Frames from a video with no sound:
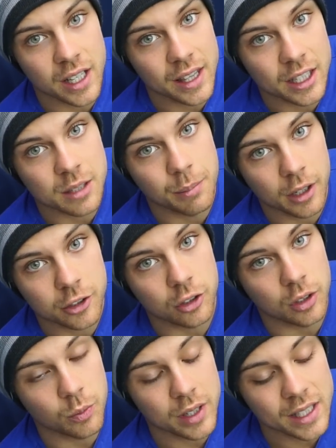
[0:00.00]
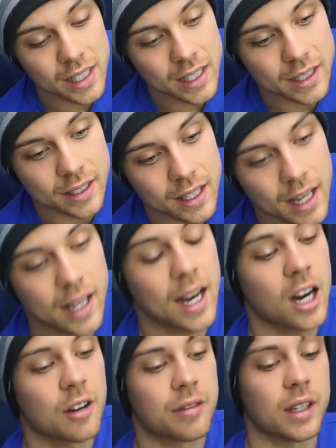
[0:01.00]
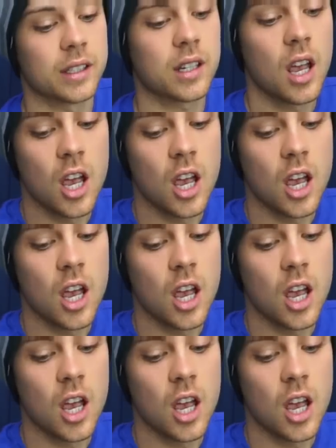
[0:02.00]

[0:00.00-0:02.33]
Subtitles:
in this muscle, and we need to take care of this.